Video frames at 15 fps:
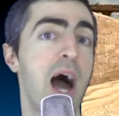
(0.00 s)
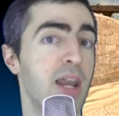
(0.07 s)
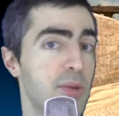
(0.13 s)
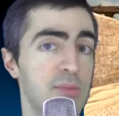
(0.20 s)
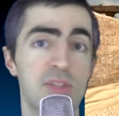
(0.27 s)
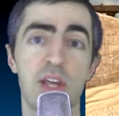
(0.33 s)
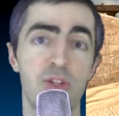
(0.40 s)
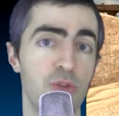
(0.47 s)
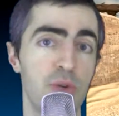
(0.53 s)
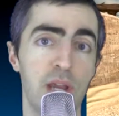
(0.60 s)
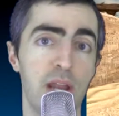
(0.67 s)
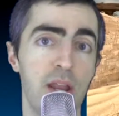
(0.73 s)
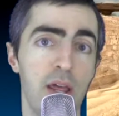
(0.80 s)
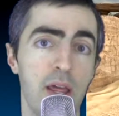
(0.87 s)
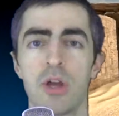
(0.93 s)
items that you
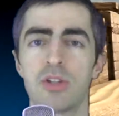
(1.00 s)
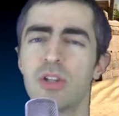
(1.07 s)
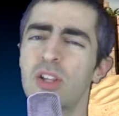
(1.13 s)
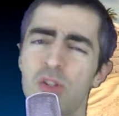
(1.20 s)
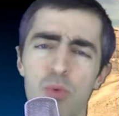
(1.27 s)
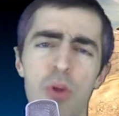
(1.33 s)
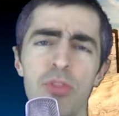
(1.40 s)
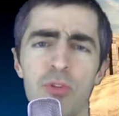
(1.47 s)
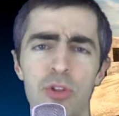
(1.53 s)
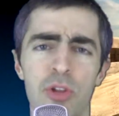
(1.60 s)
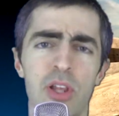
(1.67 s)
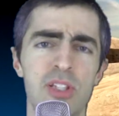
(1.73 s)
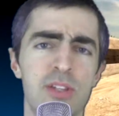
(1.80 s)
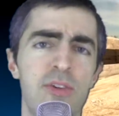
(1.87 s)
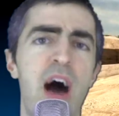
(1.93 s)
need. So let's run through the
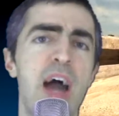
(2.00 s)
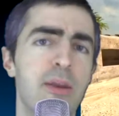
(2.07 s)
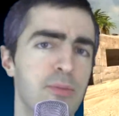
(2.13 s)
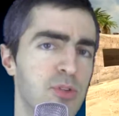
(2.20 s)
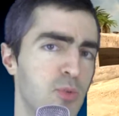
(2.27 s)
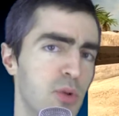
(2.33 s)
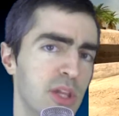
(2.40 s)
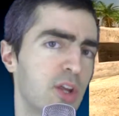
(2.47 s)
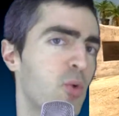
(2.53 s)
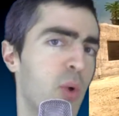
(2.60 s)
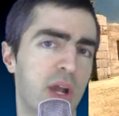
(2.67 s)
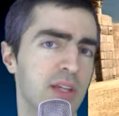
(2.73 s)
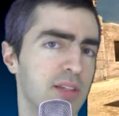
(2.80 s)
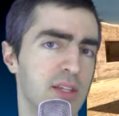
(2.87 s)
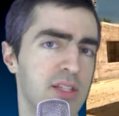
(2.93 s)
list of items really
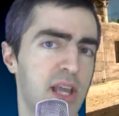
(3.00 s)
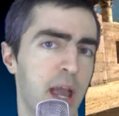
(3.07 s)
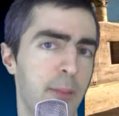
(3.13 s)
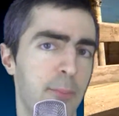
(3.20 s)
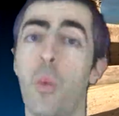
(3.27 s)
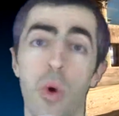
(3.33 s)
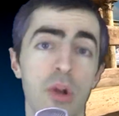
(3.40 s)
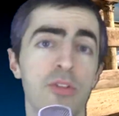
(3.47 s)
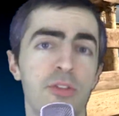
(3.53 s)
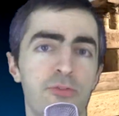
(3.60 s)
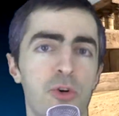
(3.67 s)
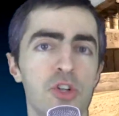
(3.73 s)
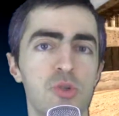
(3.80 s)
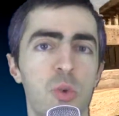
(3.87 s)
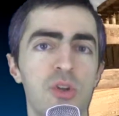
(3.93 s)
quick in this game. One of the
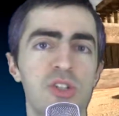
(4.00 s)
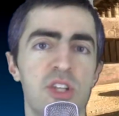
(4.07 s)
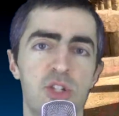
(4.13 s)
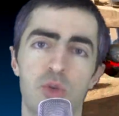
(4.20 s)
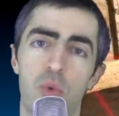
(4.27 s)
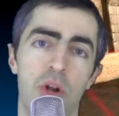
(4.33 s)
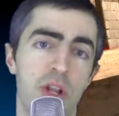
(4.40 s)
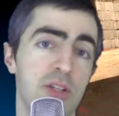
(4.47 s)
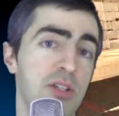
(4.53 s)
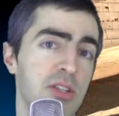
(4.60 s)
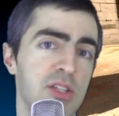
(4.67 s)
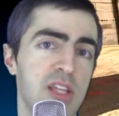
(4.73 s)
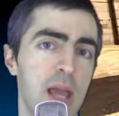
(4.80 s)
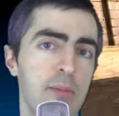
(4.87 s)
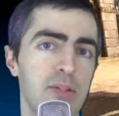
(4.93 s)
first ones that you run into
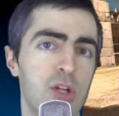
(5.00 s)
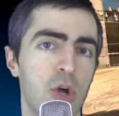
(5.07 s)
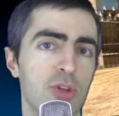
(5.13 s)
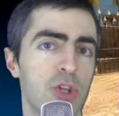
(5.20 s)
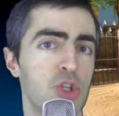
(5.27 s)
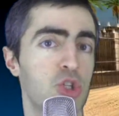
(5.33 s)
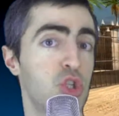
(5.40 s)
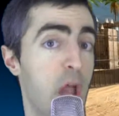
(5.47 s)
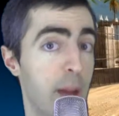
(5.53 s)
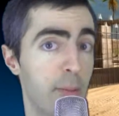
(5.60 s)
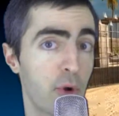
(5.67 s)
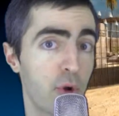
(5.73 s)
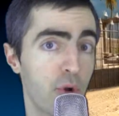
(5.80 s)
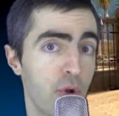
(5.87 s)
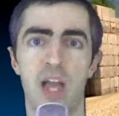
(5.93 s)
this game is called the
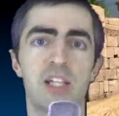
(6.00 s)
Jammer.